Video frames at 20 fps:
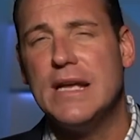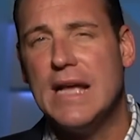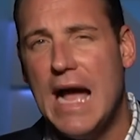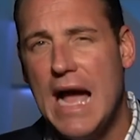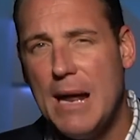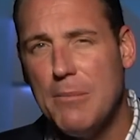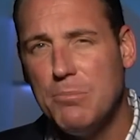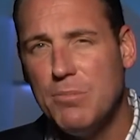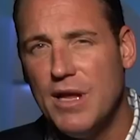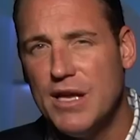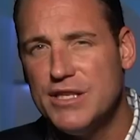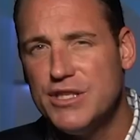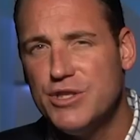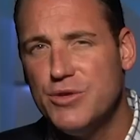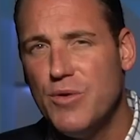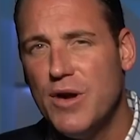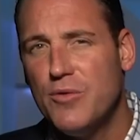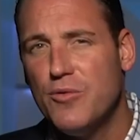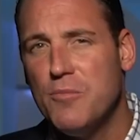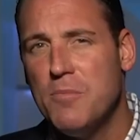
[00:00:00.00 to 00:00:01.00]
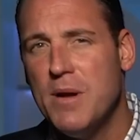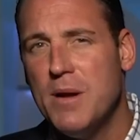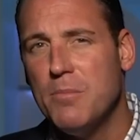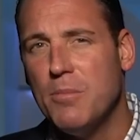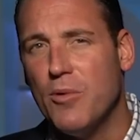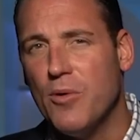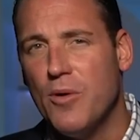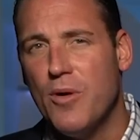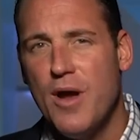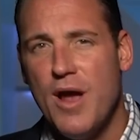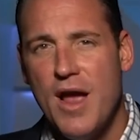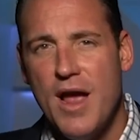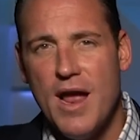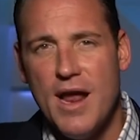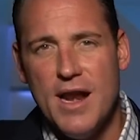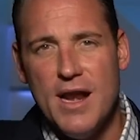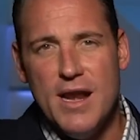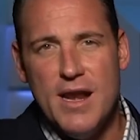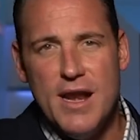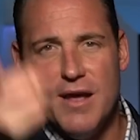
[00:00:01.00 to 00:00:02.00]
God bless you. And remember,
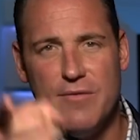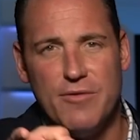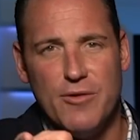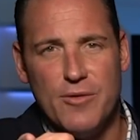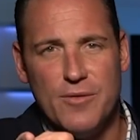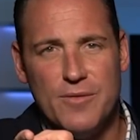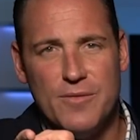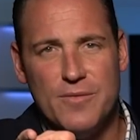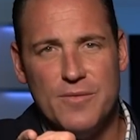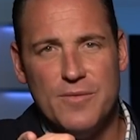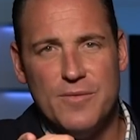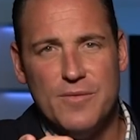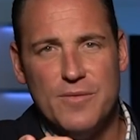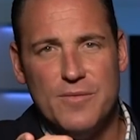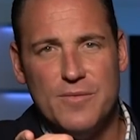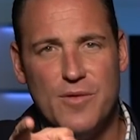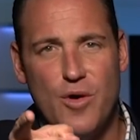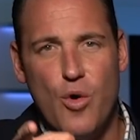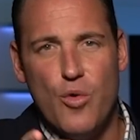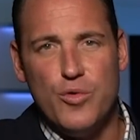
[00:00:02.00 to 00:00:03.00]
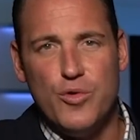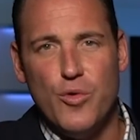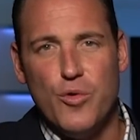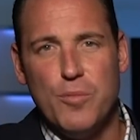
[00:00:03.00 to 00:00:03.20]
never hold your